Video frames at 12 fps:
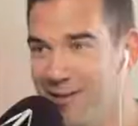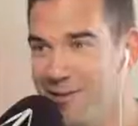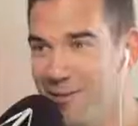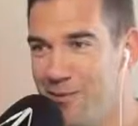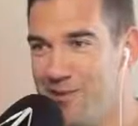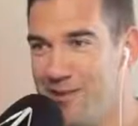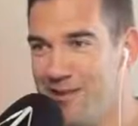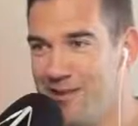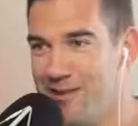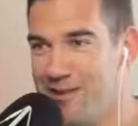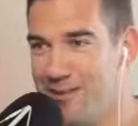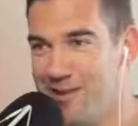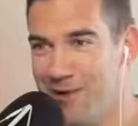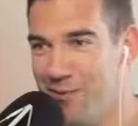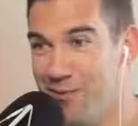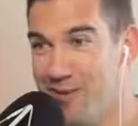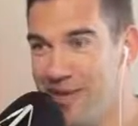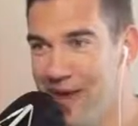Did it
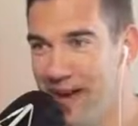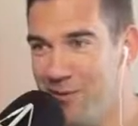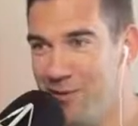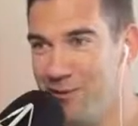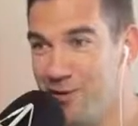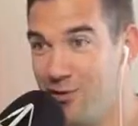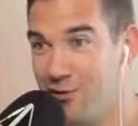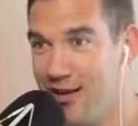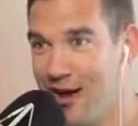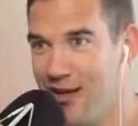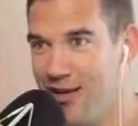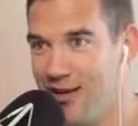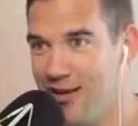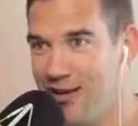really happen? Was it traumatic?